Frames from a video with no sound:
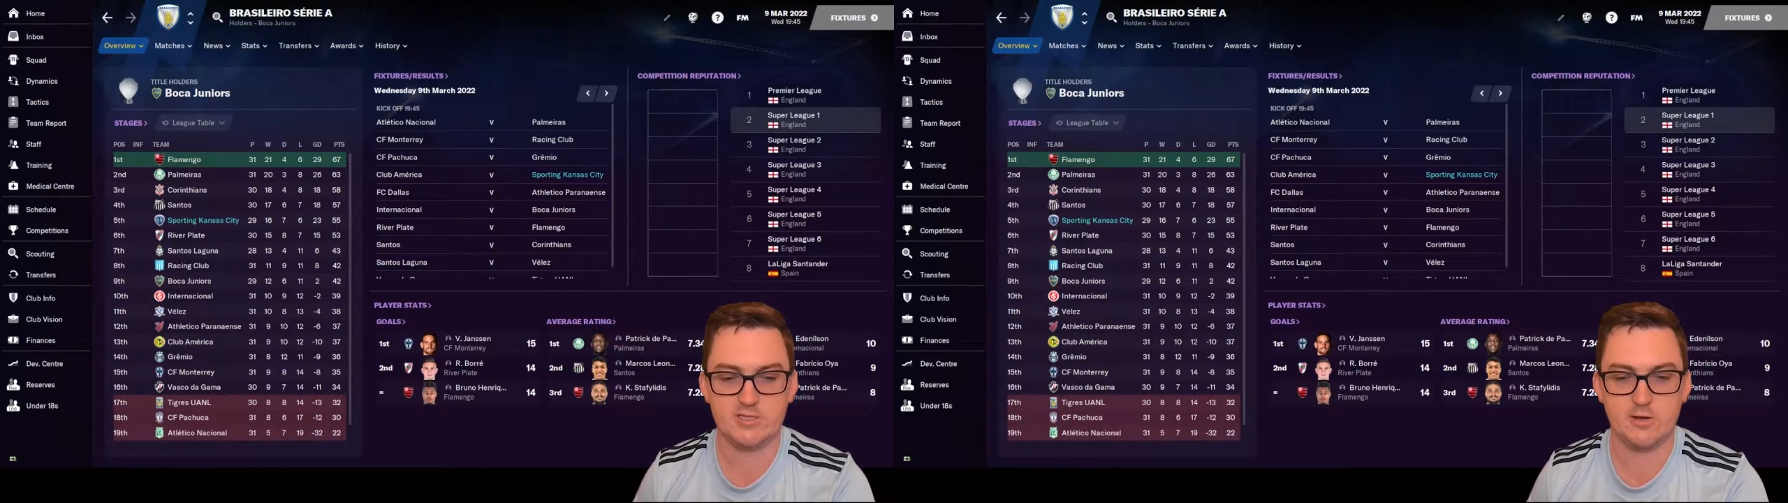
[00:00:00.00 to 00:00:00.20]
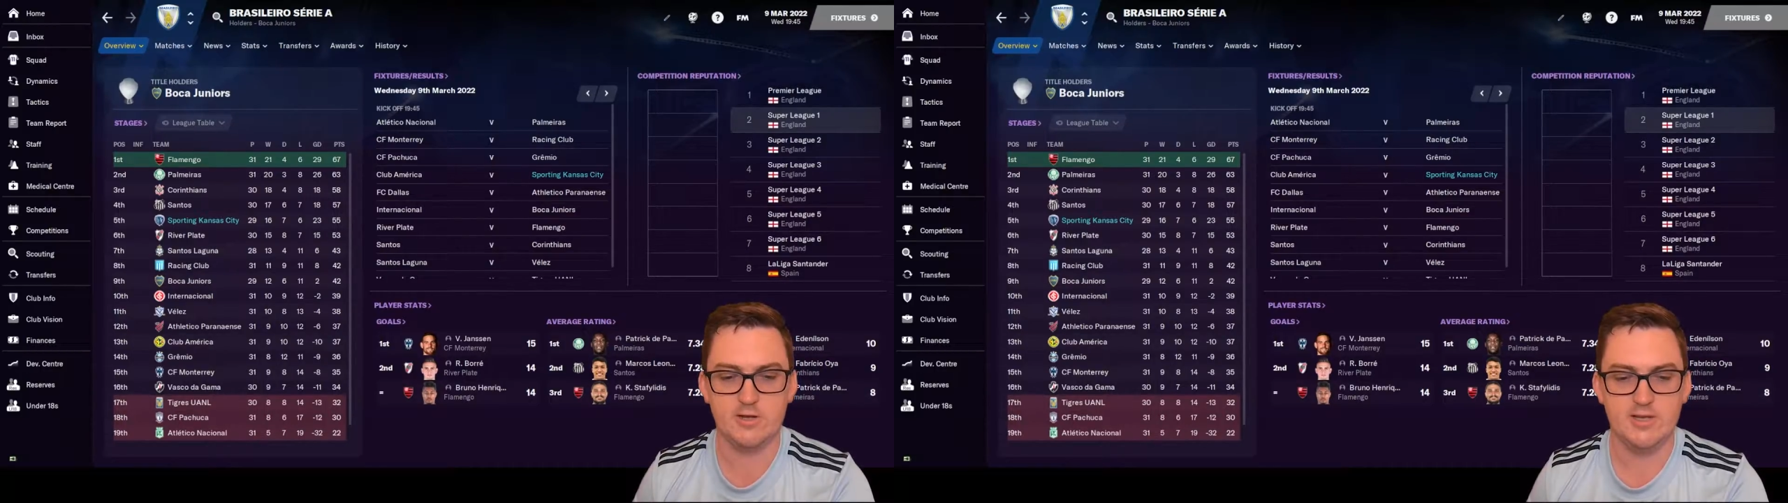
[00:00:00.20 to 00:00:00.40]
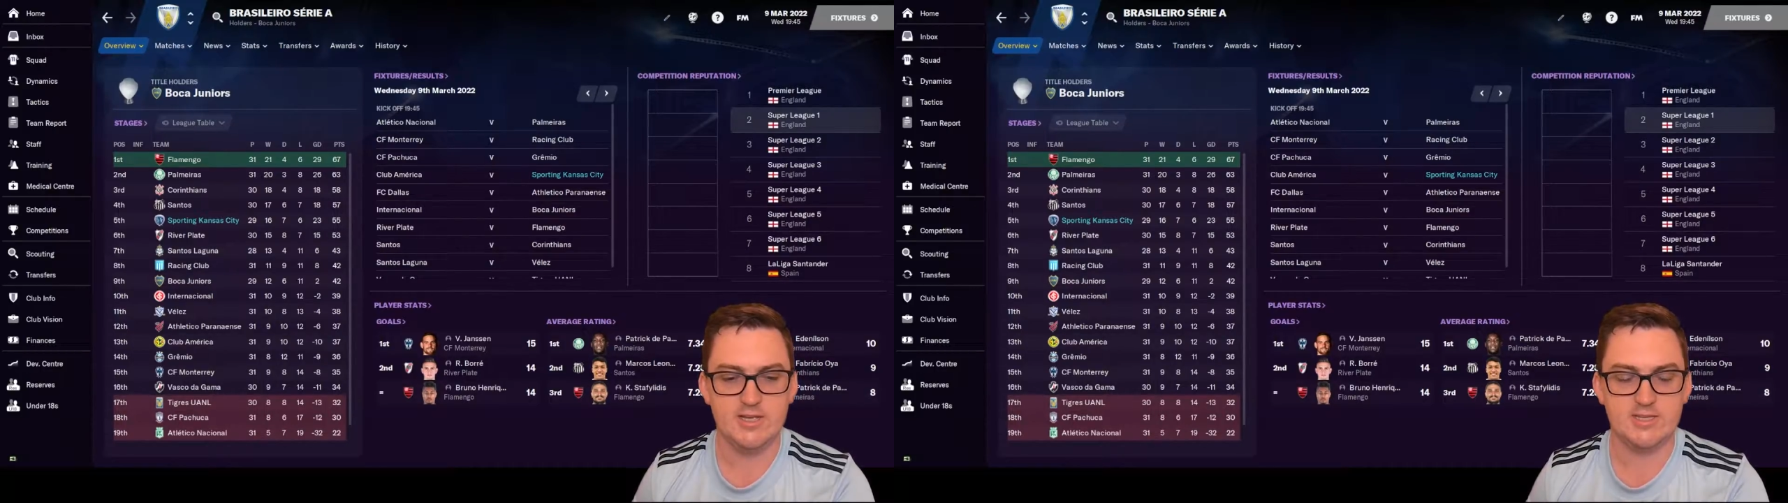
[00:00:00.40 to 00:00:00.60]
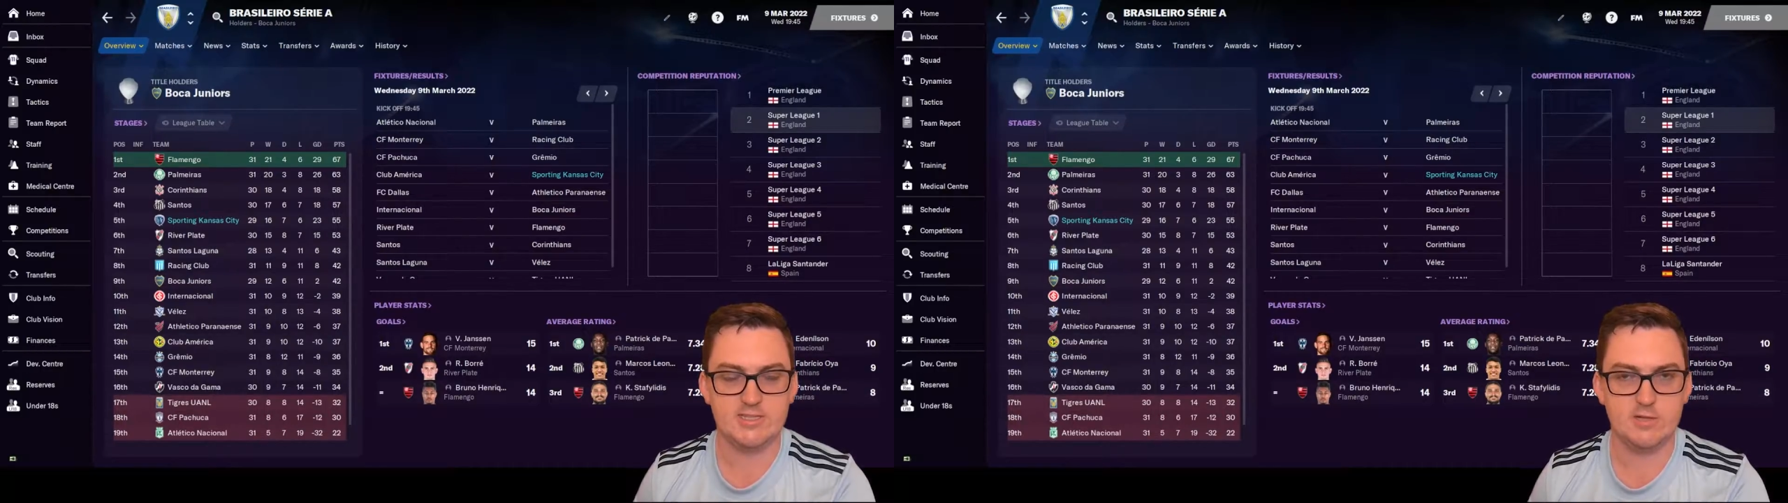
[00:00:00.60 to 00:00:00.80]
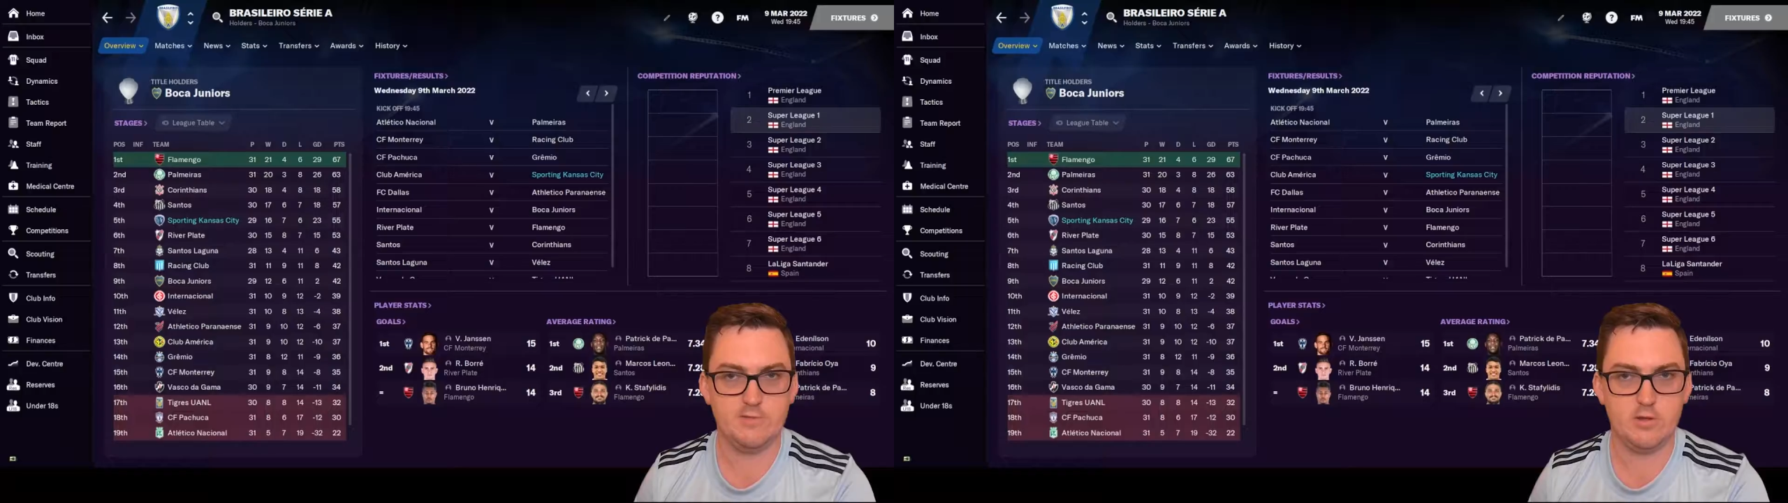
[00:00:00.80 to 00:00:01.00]
So
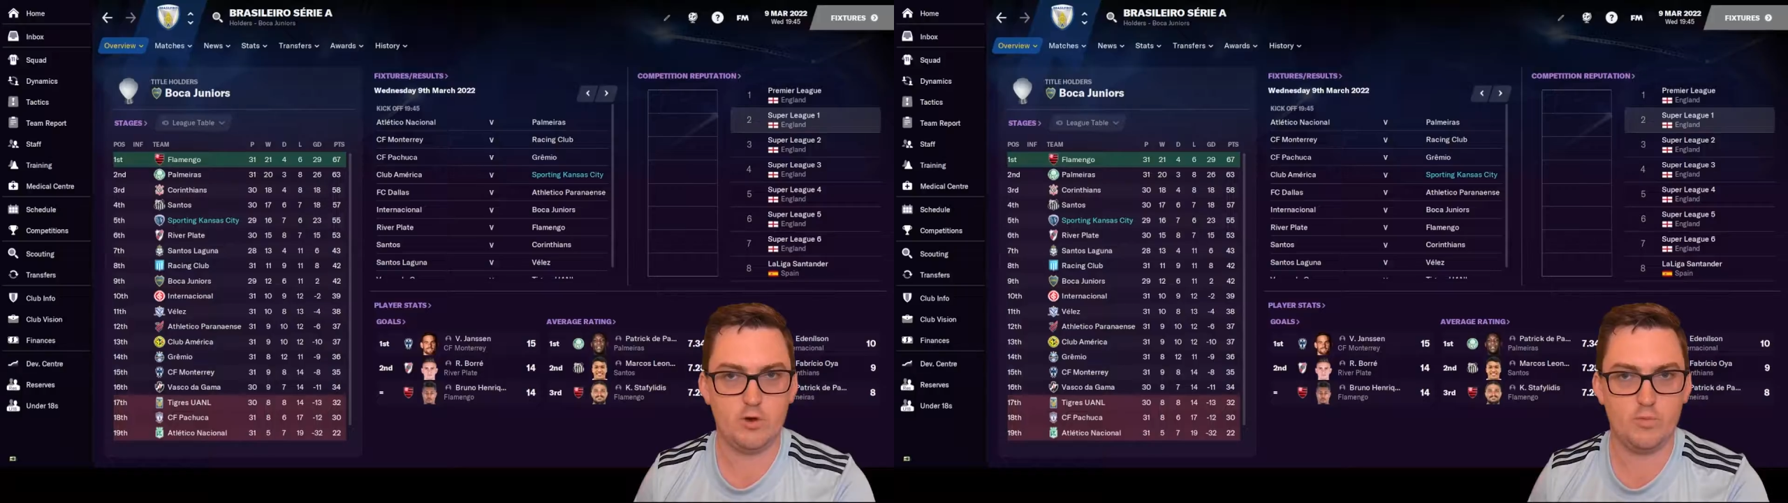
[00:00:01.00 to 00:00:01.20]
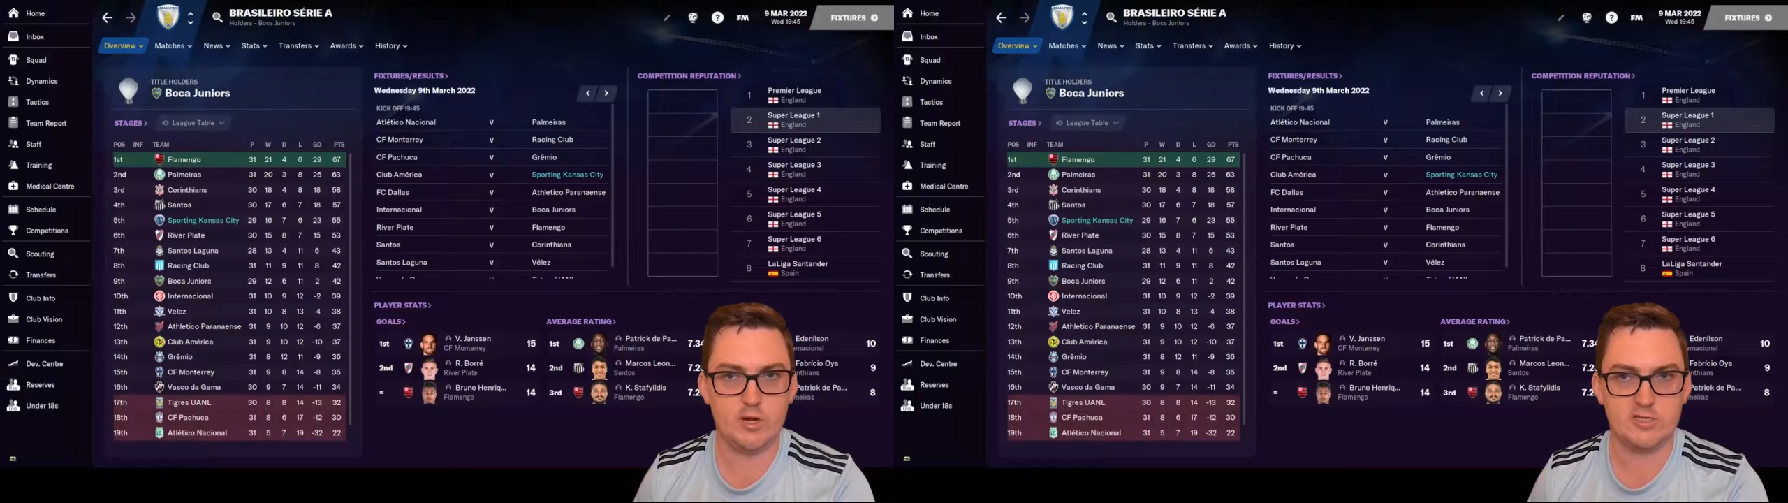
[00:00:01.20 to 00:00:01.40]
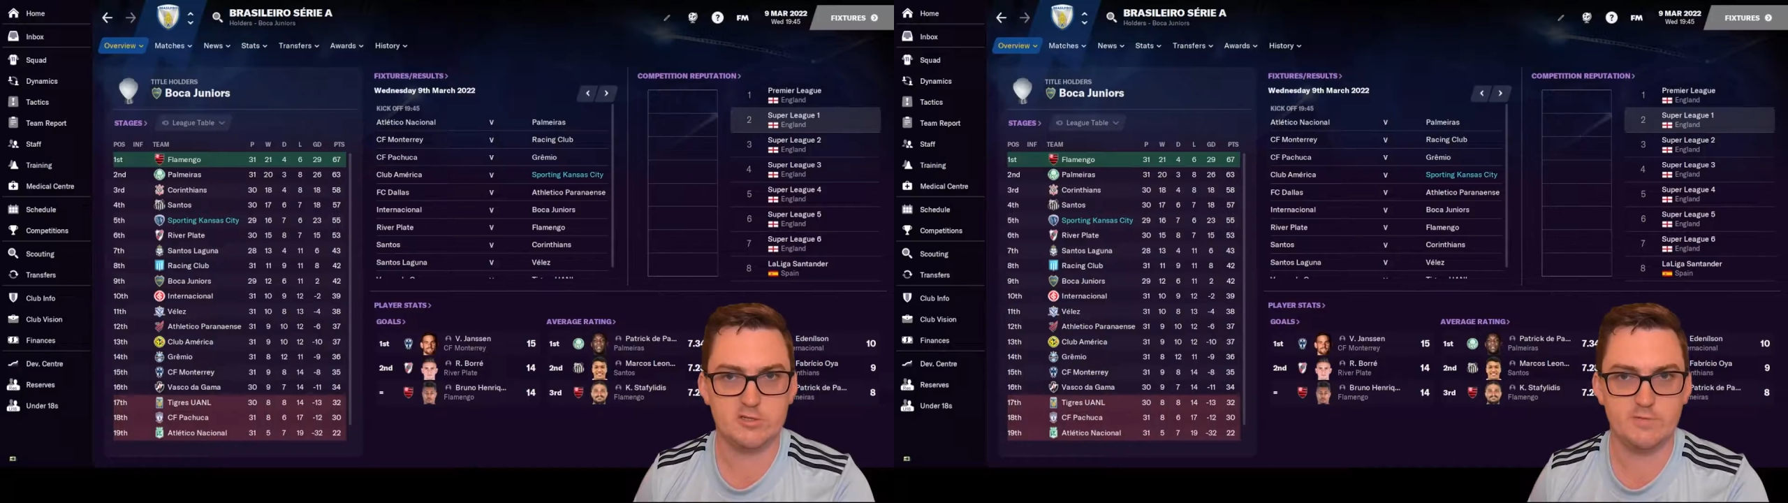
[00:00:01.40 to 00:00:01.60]
still have a lot of work to